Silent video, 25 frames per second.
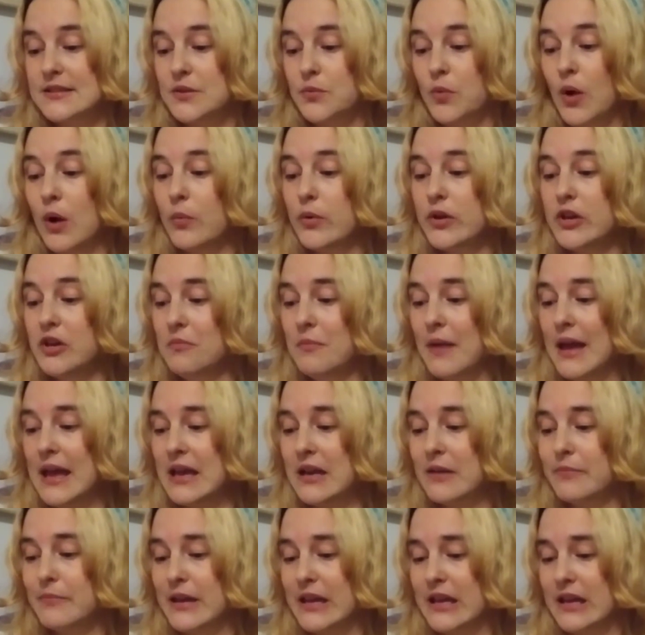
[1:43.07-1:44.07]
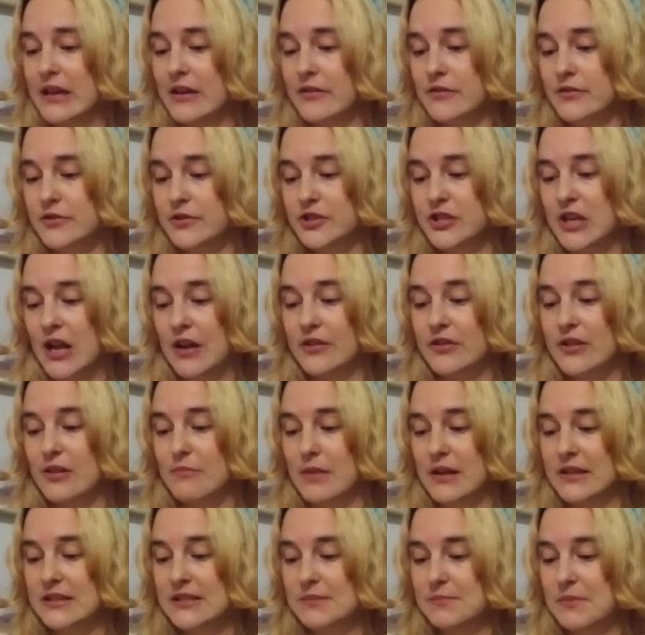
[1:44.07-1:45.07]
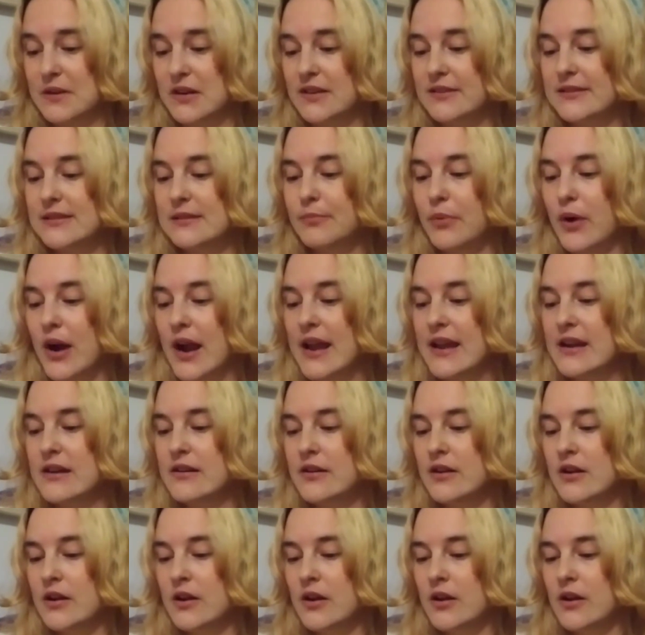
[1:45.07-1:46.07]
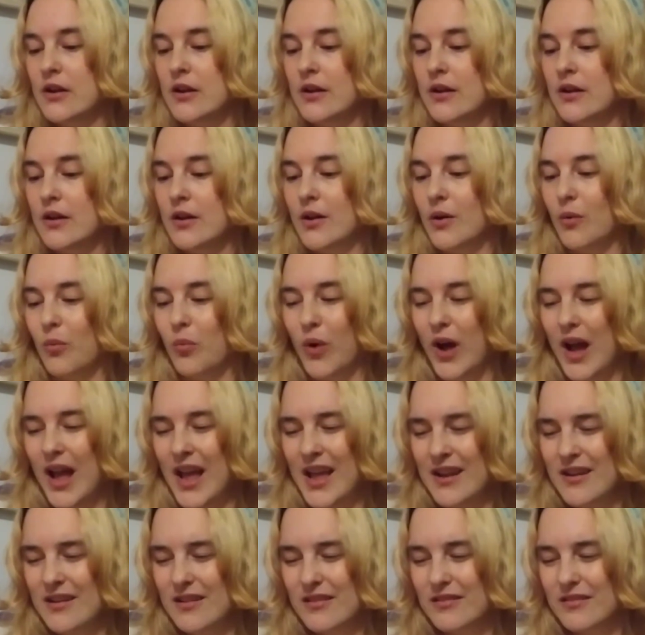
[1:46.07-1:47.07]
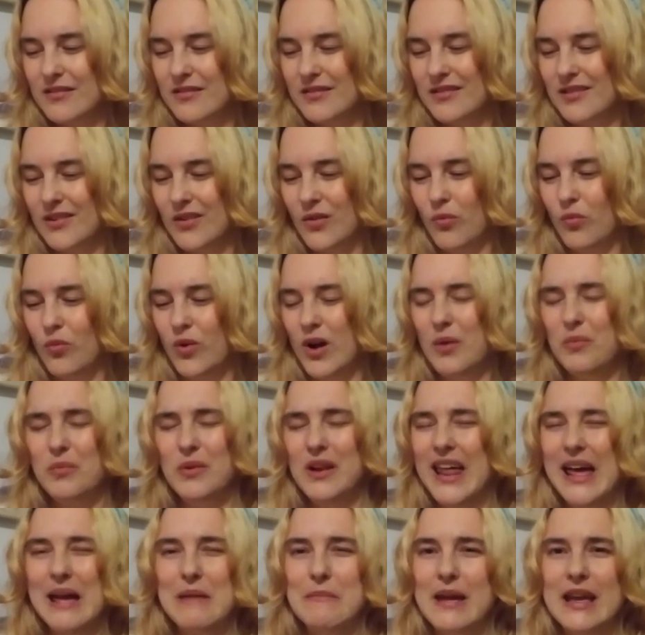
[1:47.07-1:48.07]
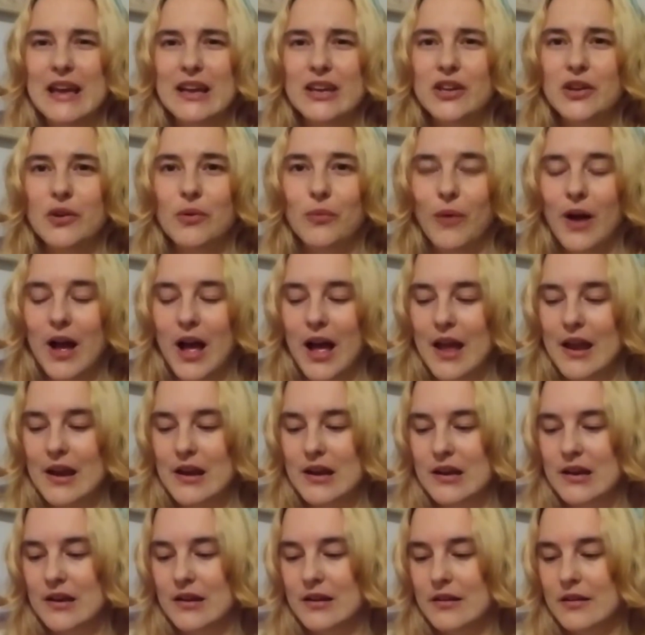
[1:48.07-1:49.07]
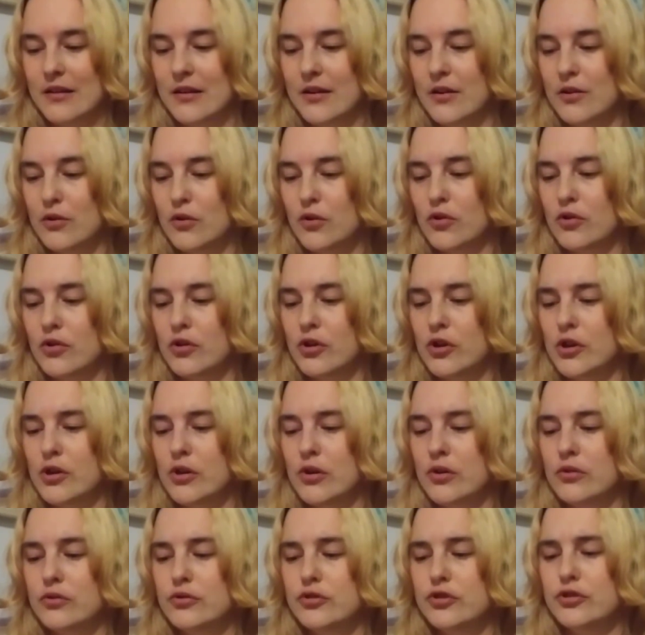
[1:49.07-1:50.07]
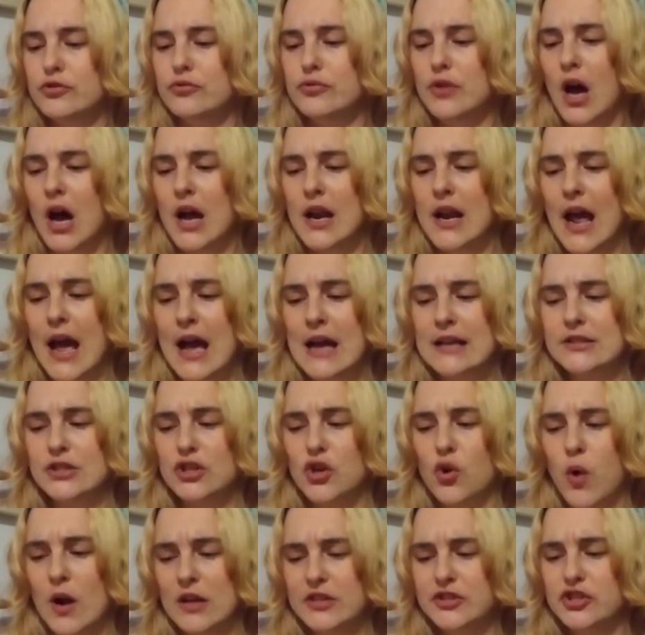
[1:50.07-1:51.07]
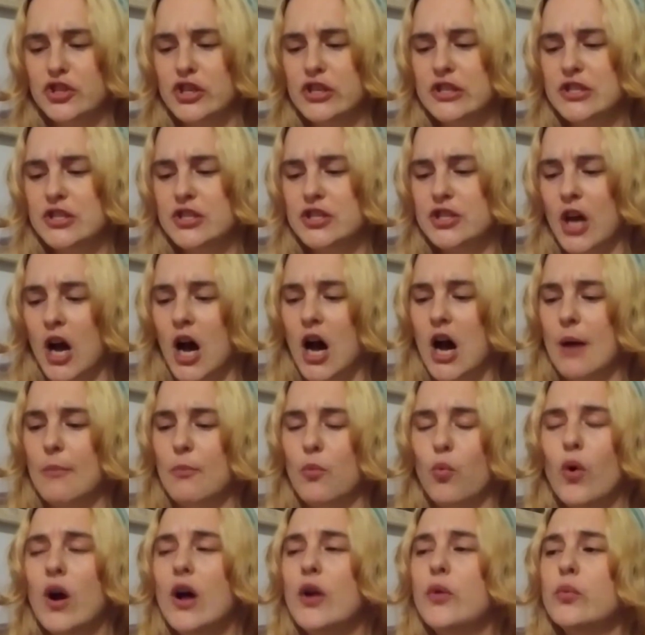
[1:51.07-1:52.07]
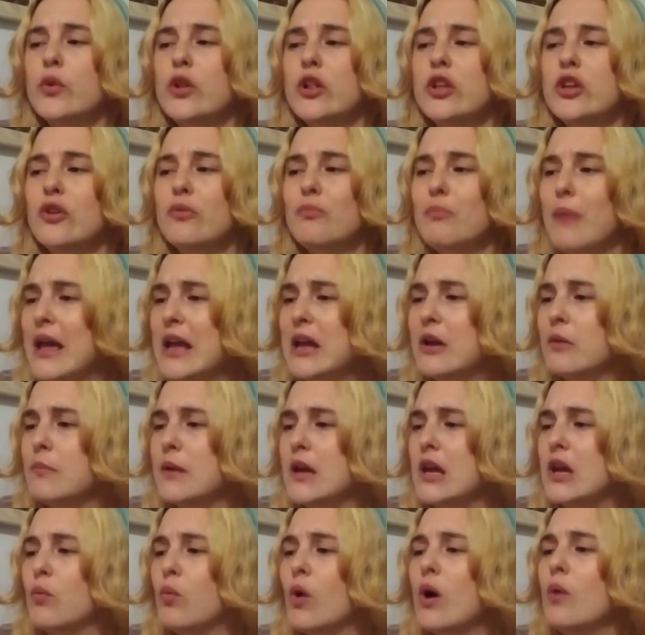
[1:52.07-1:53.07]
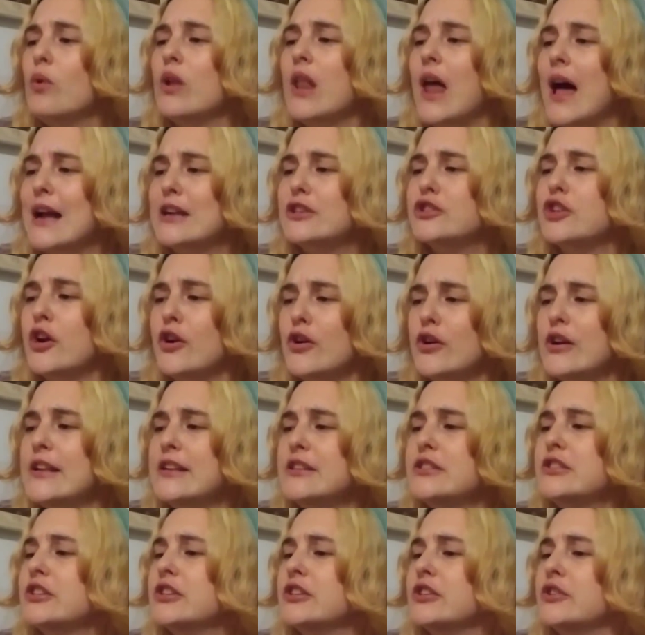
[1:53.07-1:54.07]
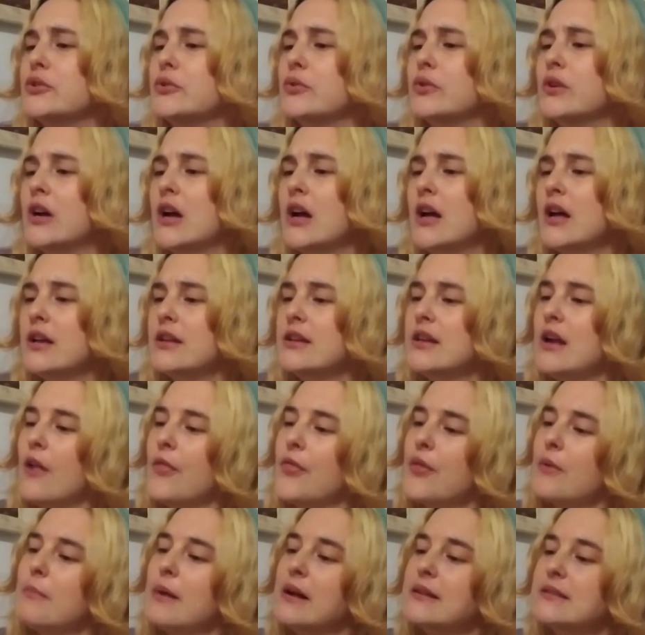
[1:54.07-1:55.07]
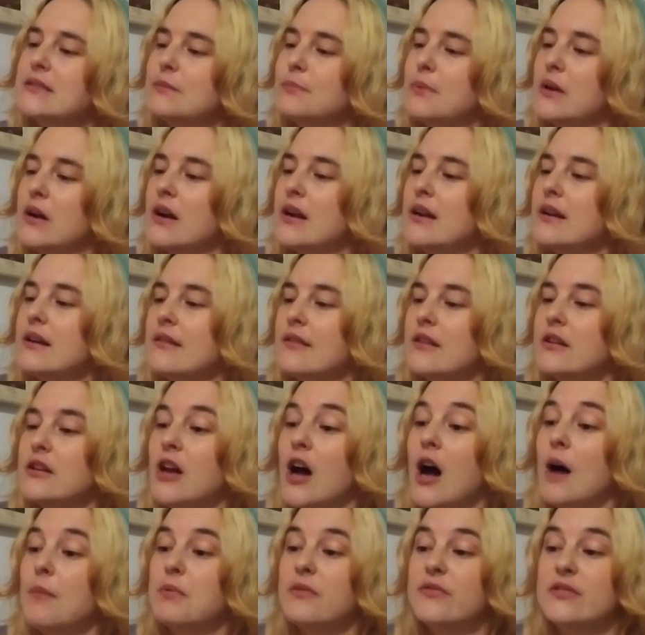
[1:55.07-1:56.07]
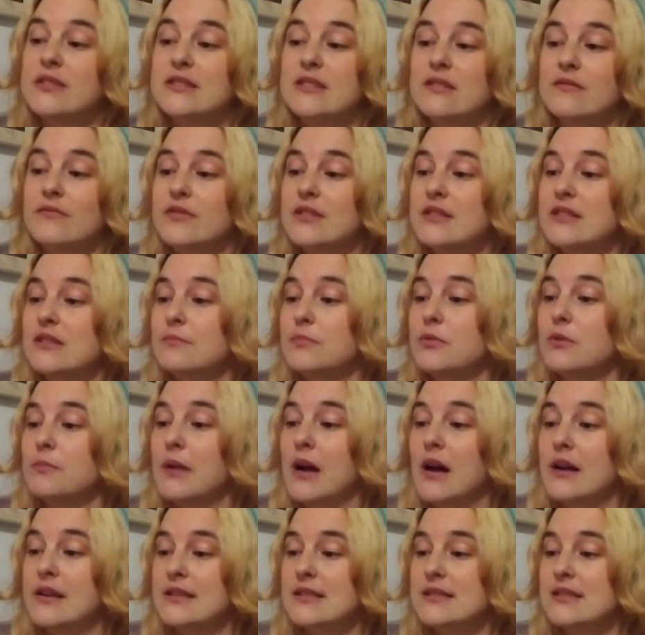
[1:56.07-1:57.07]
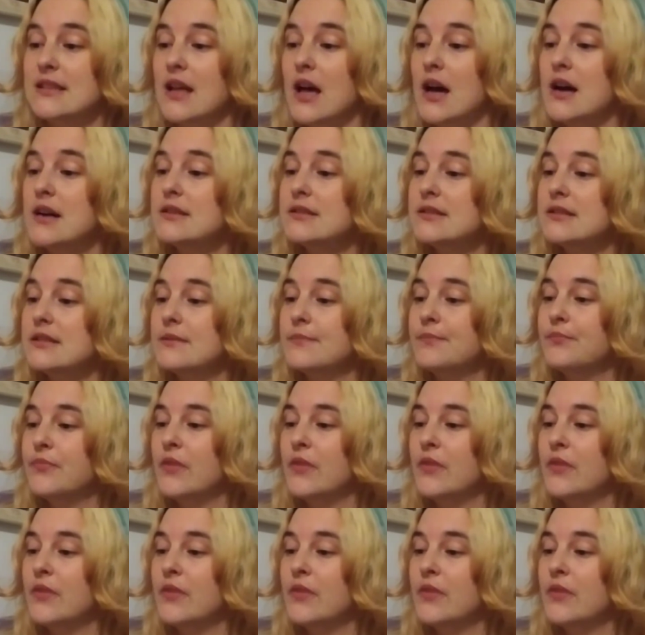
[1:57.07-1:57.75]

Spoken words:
What will you make me?" shouted the Mud Spirit's brain. "What? What will I make you what?" "Do not ask questions, Tom. What will you make me? What will I turn into?" yelled the Mud Spirit at the top of his invisible body's lungs.